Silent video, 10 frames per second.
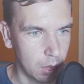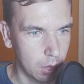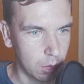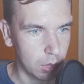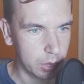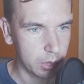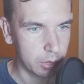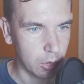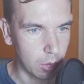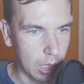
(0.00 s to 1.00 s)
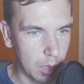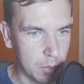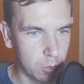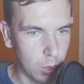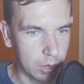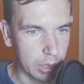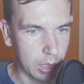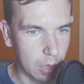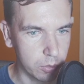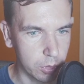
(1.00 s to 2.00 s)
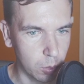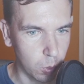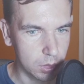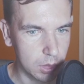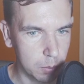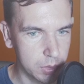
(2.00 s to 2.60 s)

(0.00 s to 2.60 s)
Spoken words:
Connecting your Element 1 account to your WhatsApp,